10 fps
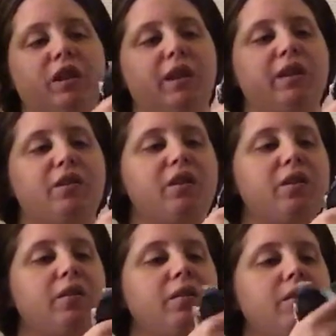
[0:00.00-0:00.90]
these.
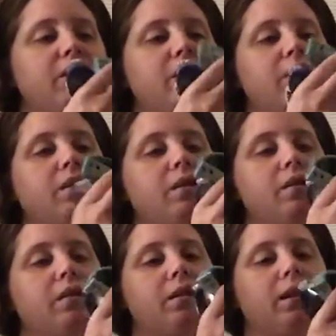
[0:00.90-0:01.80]

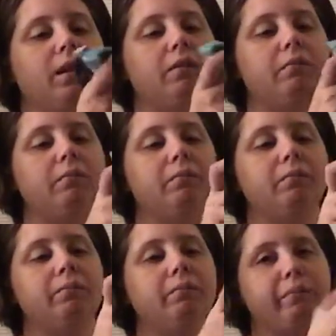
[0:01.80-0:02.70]
Um,
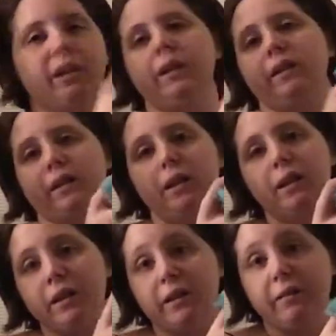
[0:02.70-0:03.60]
because it
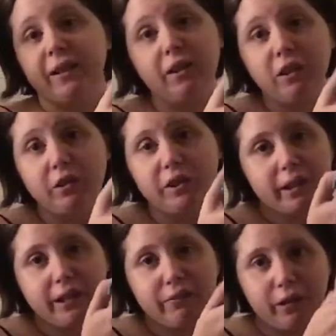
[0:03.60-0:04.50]
is still
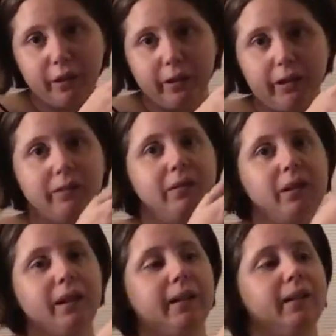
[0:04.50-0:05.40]
sunny Florida,
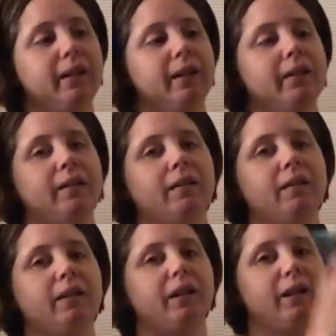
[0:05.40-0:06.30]

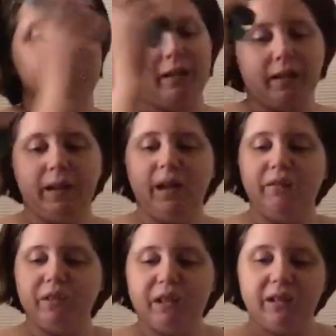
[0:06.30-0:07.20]
he's going to
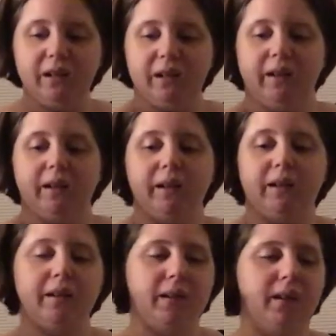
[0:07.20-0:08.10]
have his, uh,
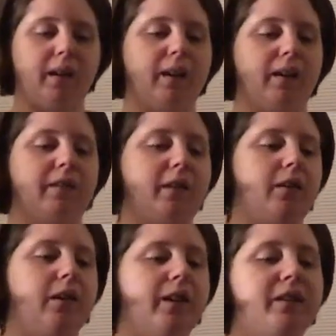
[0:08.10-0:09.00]
his um,
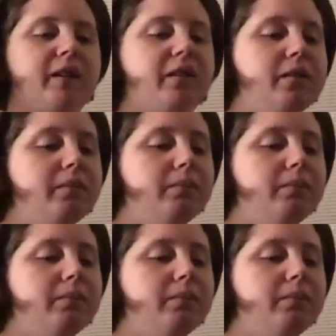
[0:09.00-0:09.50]
sunglasses.